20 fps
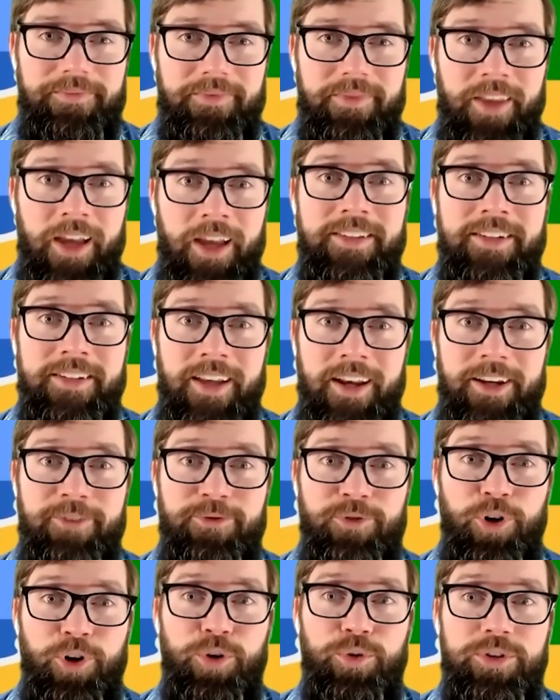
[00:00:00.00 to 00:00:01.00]

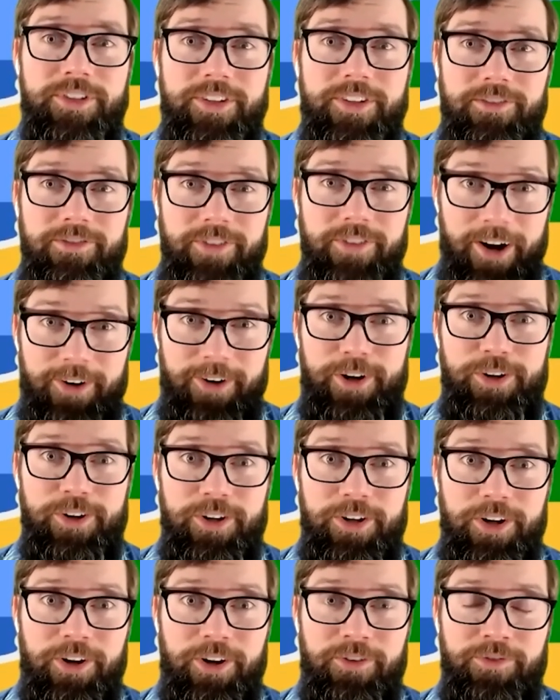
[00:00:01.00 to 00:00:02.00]
1994 was a very good
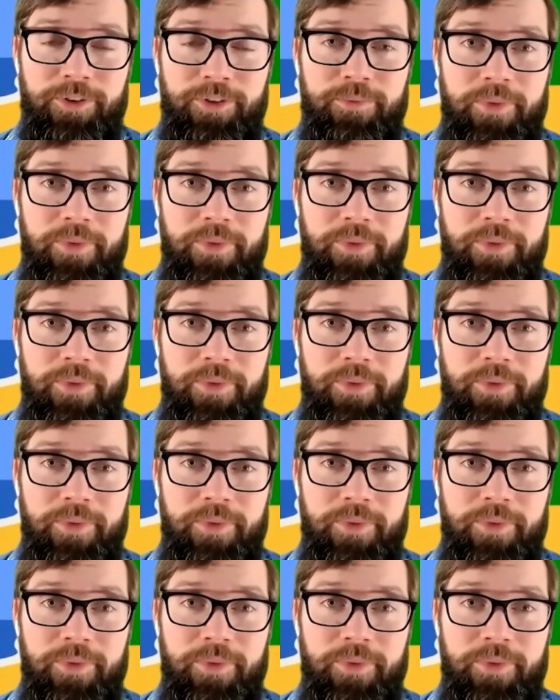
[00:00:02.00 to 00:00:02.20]
year for